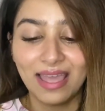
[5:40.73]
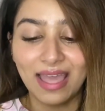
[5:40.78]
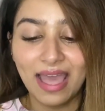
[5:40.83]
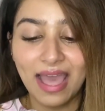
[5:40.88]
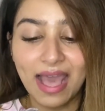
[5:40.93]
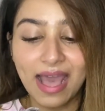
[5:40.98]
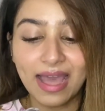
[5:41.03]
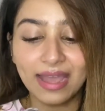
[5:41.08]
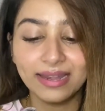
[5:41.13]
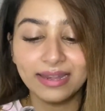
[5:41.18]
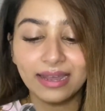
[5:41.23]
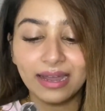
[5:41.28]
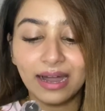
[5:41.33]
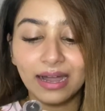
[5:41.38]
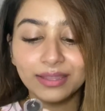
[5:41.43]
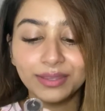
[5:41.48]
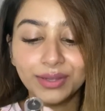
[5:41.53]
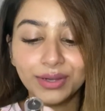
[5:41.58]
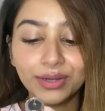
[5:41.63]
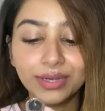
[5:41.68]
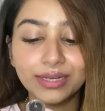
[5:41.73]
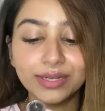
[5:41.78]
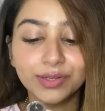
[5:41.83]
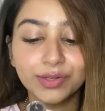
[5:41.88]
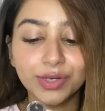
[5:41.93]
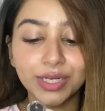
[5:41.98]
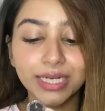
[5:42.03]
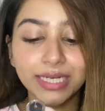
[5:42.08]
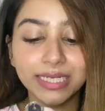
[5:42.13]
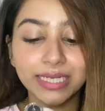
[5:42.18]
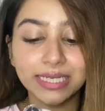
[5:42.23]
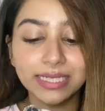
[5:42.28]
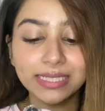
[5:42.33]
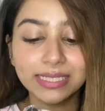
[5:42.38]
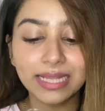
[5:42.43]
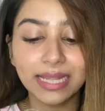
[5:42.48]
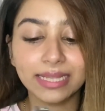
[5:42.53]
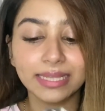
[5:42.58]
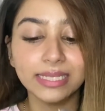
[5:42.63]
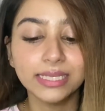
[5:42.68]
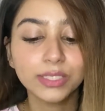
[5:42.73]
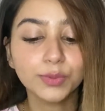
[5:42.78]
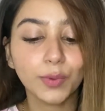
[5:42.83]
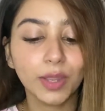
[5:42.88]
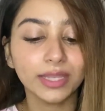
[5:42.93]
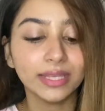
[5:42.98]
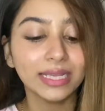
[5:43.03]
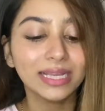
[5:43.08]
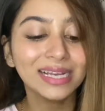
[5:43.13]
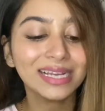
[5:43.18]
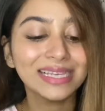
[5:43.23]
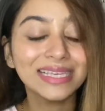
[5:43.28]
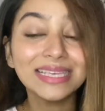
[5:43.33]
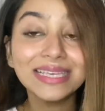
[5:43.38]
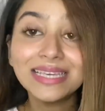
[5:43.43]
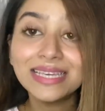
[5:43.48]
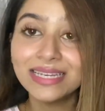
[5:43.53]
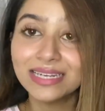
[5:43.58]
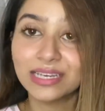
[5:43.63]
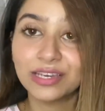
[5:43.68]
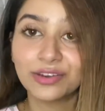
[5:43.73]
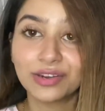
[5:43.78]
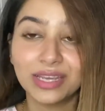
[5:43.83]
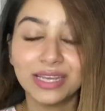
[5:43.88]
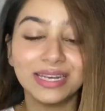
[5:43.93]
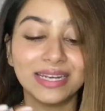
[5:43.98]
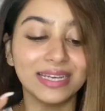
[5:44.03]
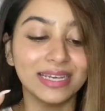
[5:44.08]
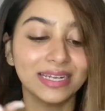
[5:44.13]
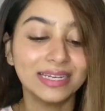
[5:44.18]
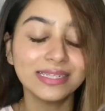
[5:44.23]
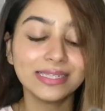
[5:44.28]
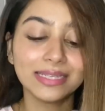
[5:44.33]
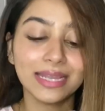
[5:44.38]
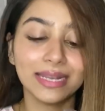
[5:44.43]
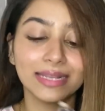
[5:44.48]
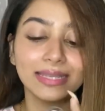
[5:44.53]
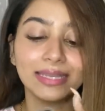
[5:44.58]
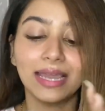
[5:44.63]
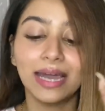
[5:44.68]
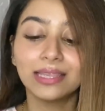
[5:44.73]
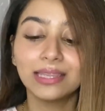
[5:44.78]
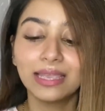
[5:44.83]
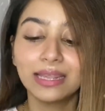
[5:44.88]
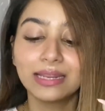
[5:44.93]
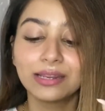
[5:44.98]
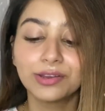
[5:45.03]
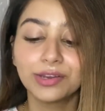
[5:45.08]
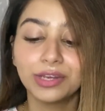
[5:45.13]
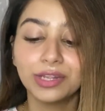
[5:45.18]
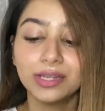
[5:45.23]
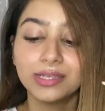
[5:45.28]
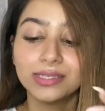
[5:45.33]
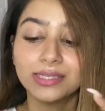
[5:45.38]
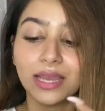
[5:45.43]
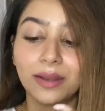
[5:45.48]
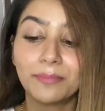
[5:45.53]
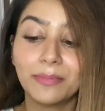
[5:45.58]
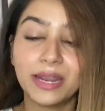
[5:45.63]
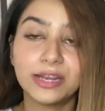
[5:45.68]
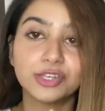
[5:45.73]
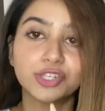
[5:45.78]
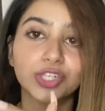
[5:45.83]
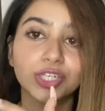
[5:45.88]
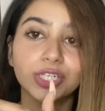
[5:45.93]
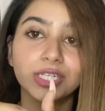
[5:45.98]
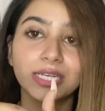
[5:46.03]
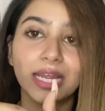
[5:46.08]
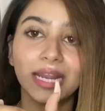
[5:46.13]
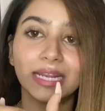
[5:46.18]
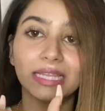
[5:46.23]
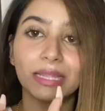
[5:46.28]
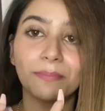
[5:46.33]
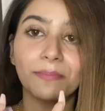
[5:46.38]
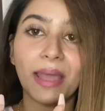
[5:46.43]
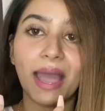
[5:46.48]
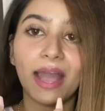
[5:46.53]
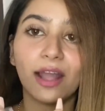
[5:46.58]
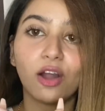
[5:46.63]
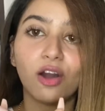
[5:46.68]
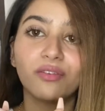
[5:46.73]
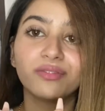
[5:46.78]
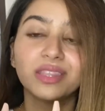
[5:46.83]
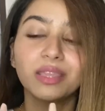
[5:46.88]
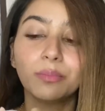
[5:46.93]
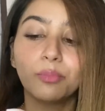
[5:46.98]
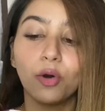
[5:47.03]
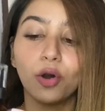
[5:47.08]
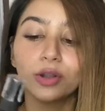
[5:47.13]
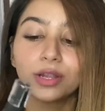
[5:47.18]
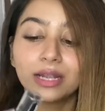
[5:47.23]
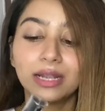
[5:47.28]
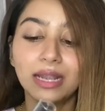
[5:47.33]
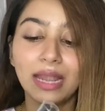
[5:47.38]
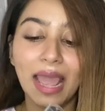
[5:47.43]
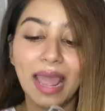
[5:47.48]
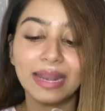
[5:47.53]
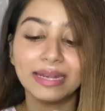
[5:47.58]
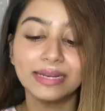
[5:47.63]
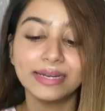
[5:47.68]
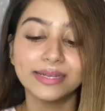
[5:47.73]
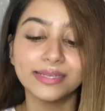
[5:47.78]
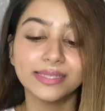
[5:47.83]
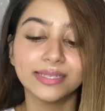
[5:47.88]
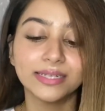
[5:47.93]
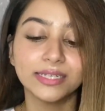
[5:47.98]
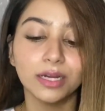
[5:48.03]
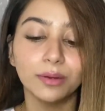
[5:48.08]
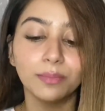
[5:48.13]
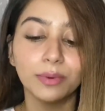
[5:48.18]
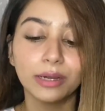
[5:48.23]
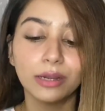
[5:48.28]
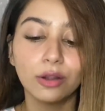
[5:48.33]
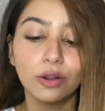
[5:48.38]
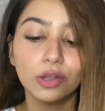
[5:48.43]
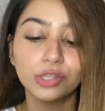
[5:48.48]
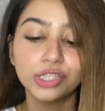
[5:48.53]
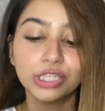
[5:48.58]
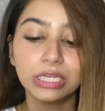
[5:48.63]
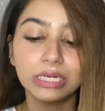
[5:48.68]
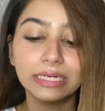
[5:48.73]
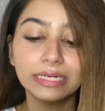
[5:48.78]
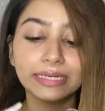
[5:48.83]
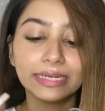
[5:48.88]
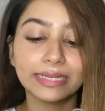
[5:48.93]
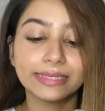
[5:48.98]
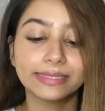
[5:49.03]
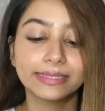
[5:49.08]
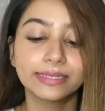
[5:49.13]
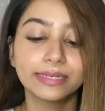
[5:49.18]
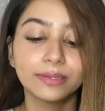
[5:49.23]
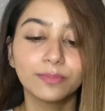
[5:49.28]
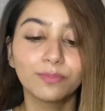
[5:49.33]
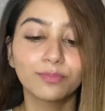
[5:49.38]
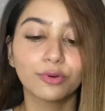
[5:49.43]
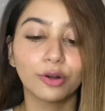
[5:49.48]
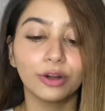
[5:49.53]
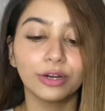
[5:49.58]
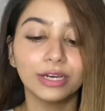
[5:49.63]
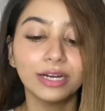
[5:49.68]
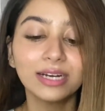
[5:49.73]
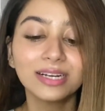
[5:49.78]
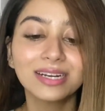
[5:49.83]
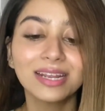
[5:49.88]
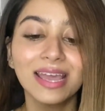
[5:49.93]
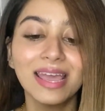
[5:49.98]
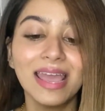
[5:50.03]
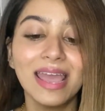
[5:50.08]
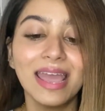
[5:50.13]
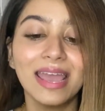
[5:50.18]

And other ingredients, like these were the key ingredients, and the other ingredients are mentioned at the back of the bottle, and it is a dermatologically tested product.